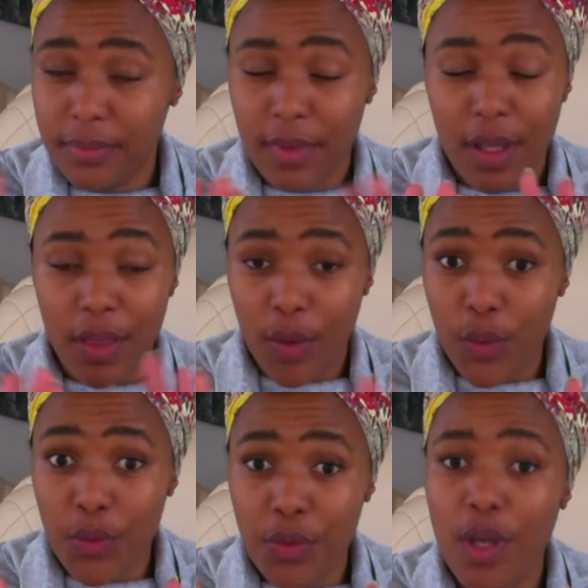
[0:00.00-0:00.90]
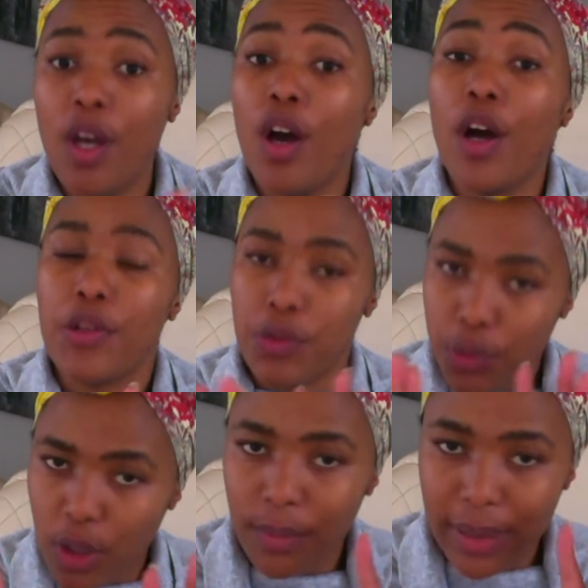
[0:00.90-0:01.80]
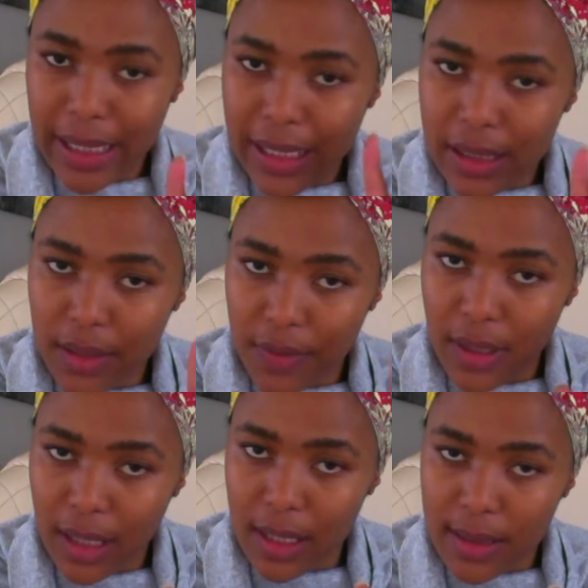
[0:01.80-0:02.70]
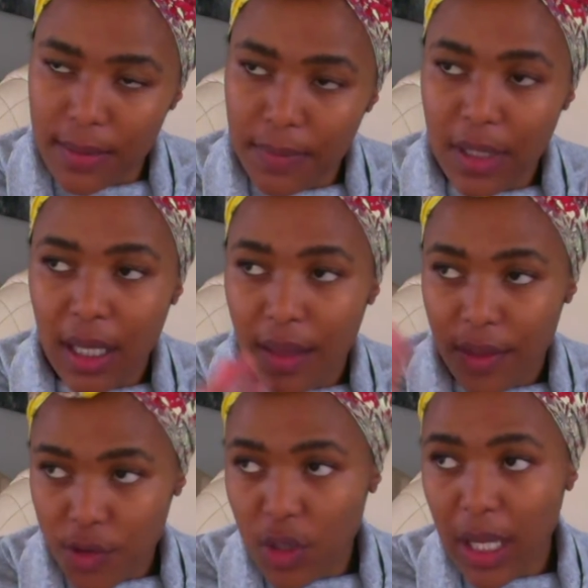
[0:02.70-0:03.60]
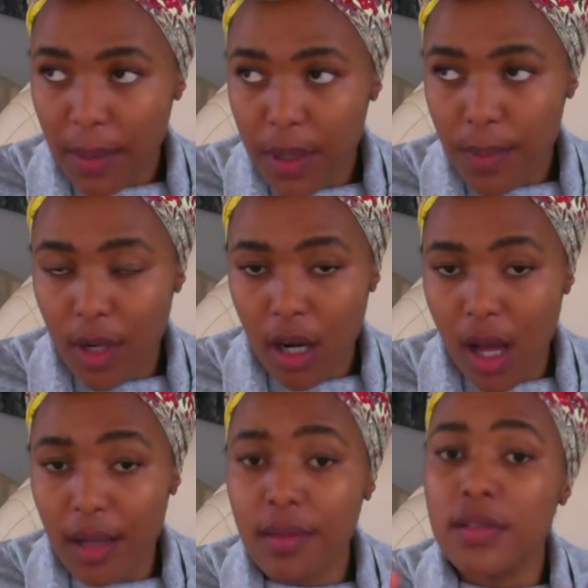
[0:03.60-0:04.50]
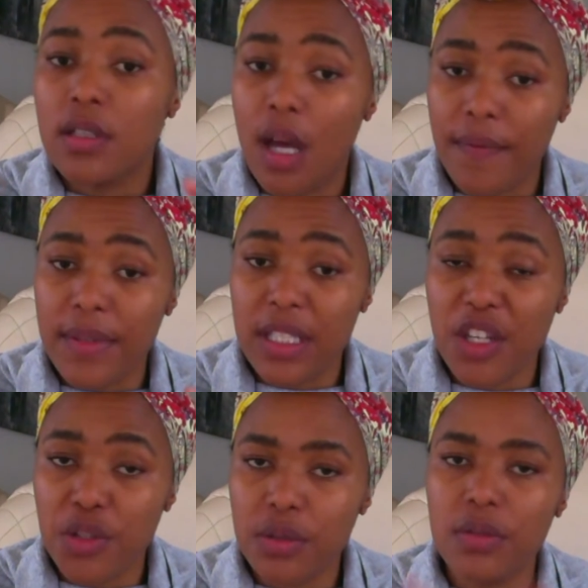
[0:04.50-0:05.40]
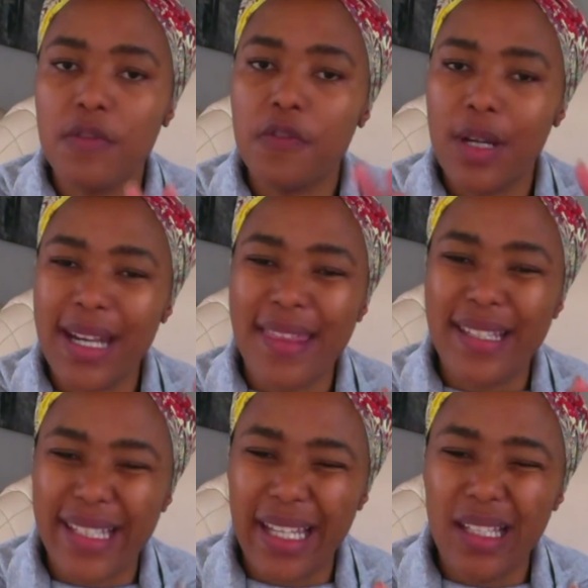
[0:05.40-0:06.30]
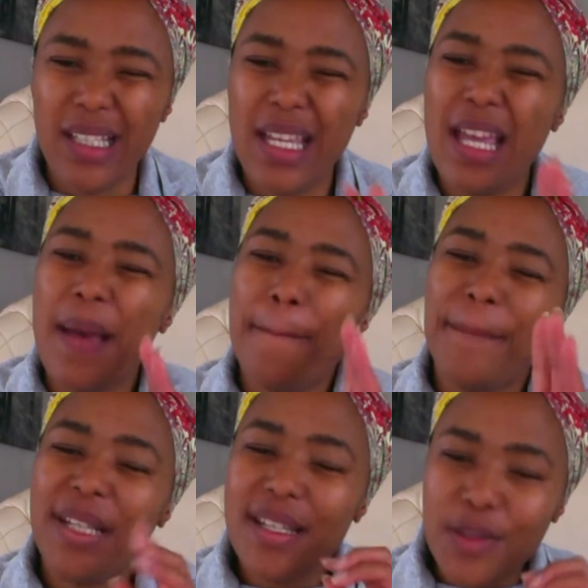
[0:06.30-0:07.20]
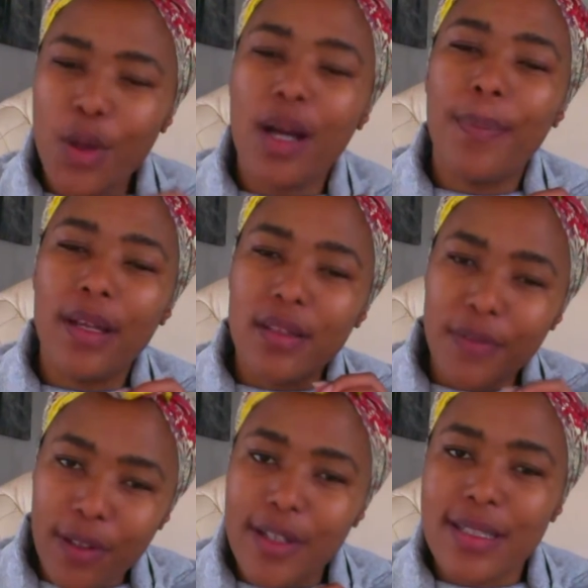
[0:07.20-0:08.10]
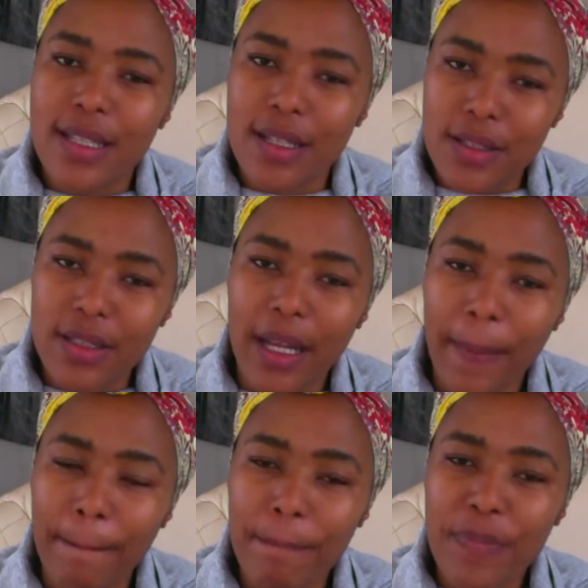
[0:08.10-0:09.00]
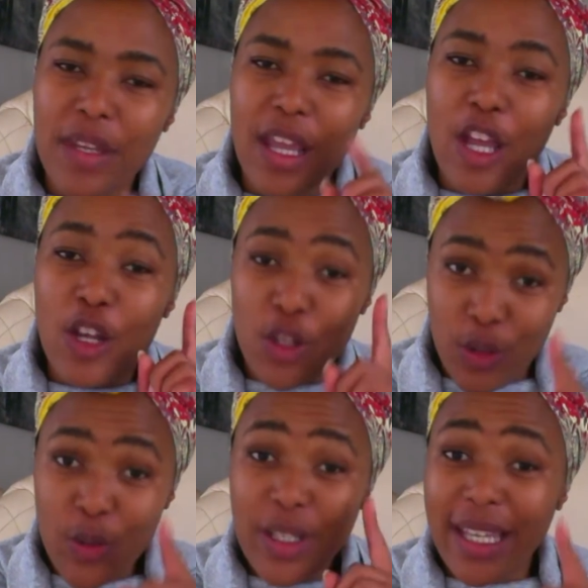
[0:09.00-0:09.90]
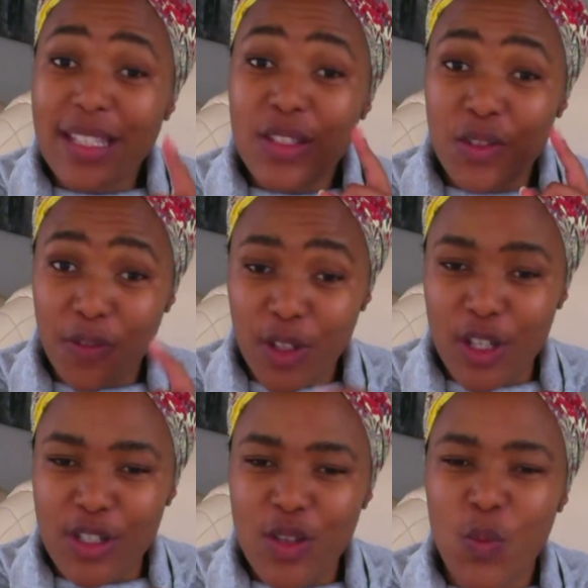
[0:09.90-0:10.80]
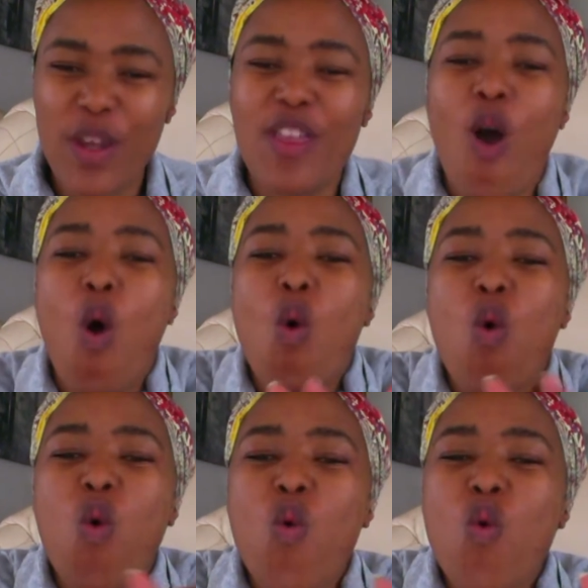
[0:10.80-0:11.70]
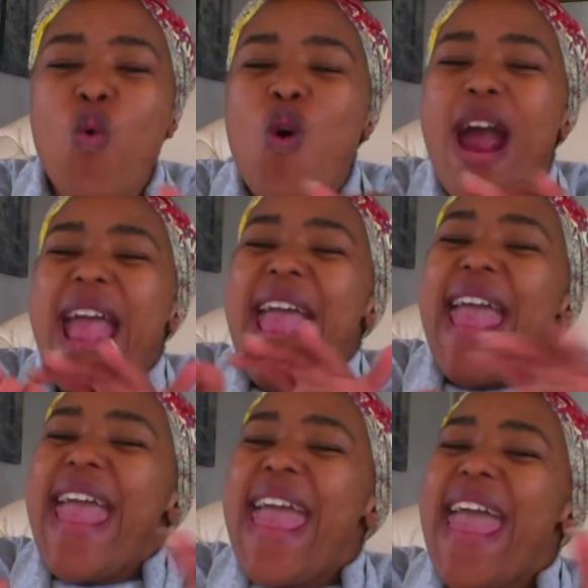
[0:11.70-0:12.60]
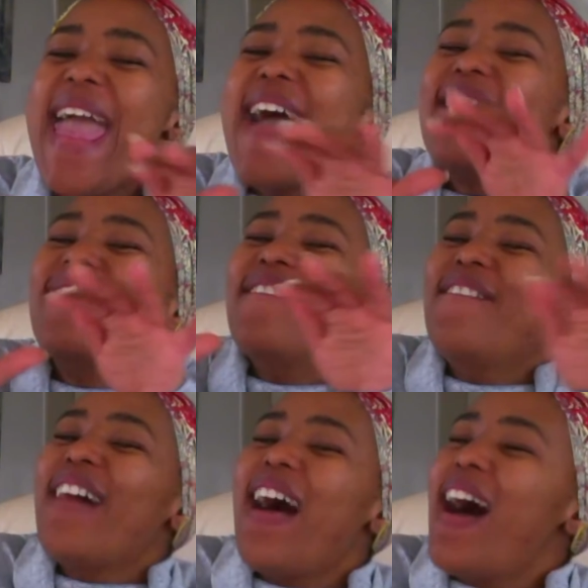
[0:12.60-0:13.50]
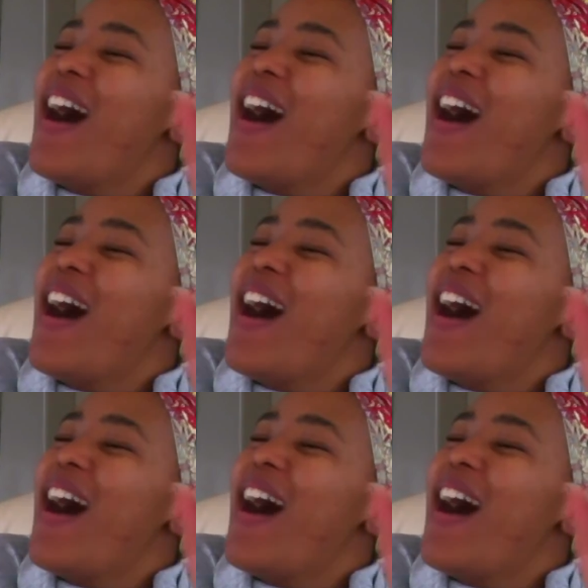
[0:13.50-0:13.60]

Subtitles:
Those are two completely different things. The stringing people along is a conversation for another day, but let's talk about the flirting today. You get to flirt with whoever